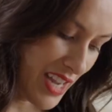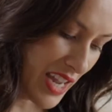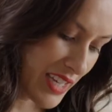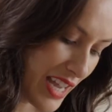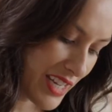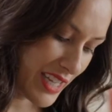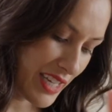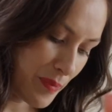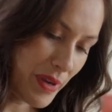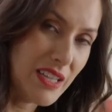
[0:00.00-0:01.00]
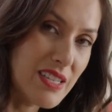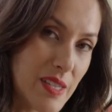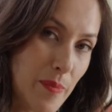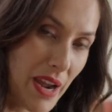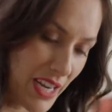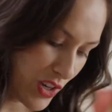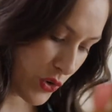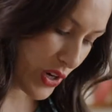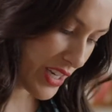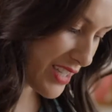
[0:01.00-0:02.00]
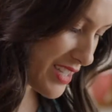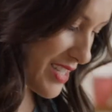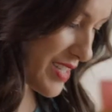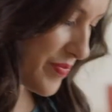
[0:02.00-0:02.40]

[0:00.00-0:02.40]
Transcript: and cannellini beans as the main ingredients.